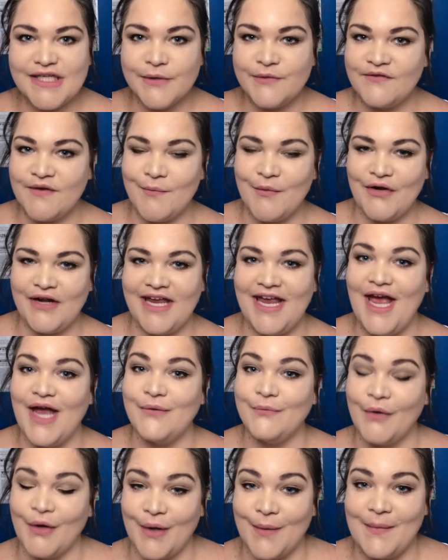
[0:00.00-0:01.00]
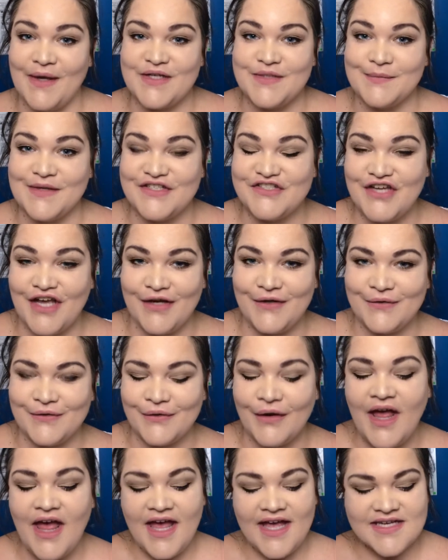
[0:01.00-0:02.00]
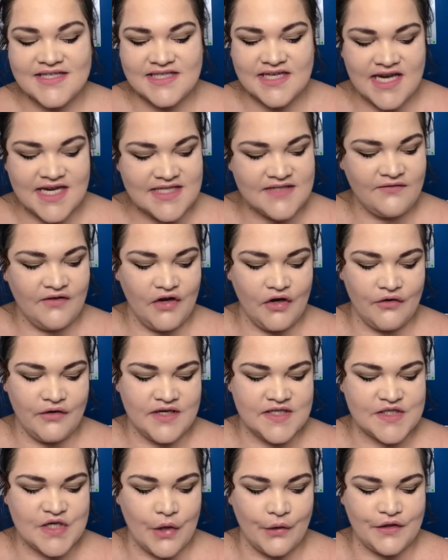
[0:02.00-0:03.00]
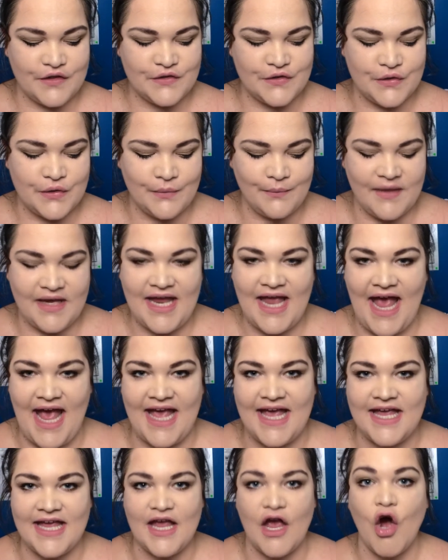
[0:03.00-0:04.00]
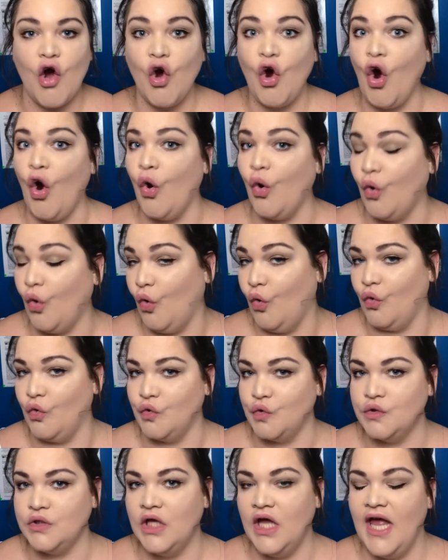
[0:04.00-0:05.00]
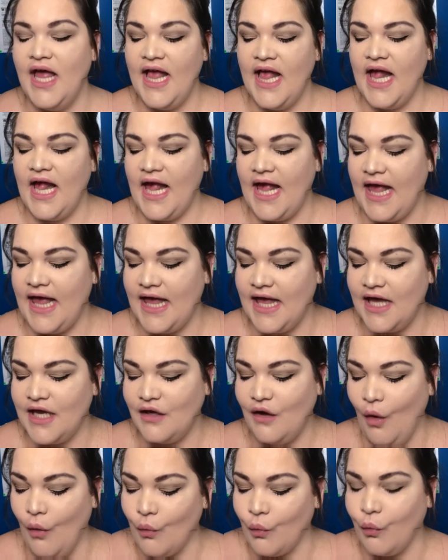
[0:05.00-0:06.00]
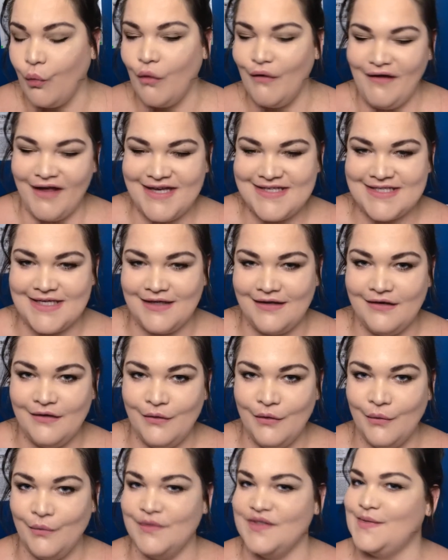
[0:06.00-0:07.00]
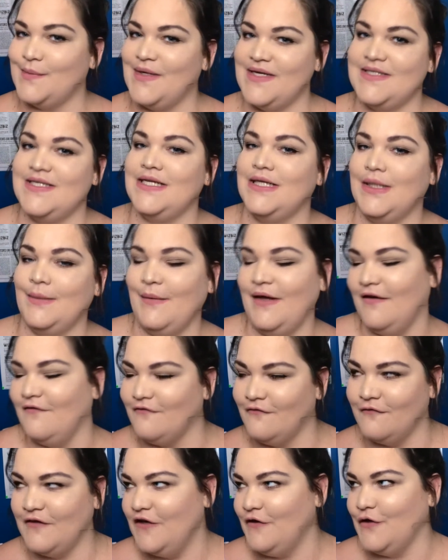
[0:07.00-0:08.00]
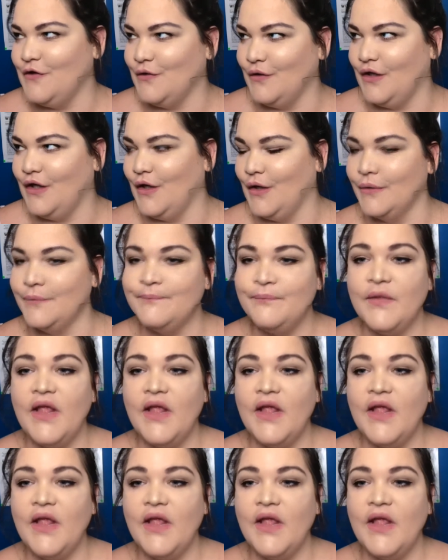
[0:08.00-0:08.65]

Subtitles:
everybody and welcome back to my channel. Today's video is going to be a haul, and what I did was basically be a very naughty girl